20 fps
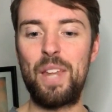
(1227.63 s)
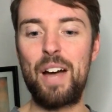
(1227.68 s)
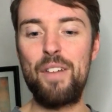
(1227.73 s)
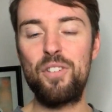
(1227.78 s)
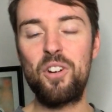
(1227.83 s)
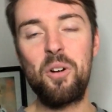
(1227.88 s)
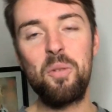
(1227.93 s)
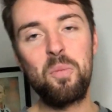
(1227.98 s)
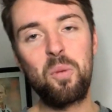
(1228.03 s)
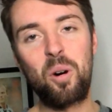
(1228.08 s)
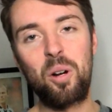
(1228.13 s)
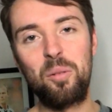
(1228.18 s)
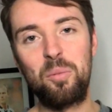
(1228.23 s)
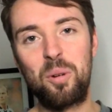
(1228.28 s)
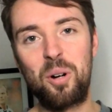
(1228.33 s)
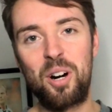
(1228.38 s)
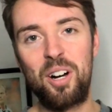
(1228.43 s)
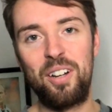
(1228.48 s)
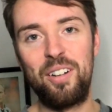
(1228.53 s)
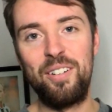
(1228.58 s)
gone
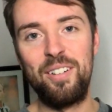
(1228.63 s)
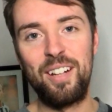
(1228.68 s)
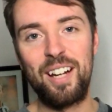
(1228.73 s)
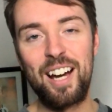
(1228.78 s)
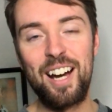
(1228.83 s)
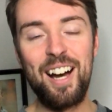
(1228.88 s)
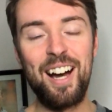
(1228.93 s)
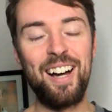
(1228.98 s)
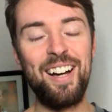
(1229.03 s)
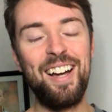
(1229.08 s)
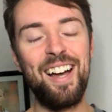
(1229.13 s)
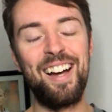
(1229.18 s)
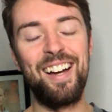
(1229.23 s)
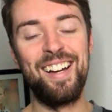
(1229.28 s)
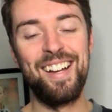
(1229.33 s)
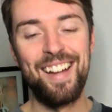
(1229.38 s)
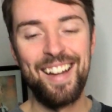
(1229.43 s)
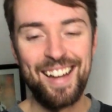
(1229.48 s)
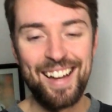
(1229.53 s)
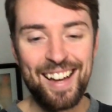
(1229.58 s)
1-1.
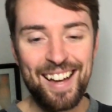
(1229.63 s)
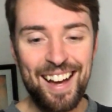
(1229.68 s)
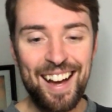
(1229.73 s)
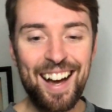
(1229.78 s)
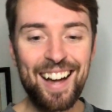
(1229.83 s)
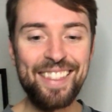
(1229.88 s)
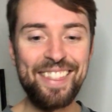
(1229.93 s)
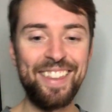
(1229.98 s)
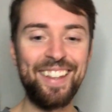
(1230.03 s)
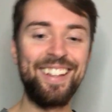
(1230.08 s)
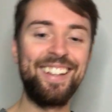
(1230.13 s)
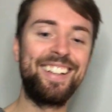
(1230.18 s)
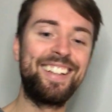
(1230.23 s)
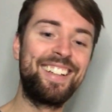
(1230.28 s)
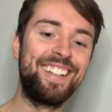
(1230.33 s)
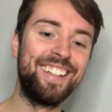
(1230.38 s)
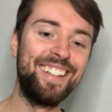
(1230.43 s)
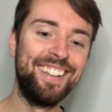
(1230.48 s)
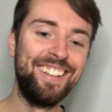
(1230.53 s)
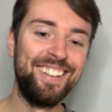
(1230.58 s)
I
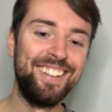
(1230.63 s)
think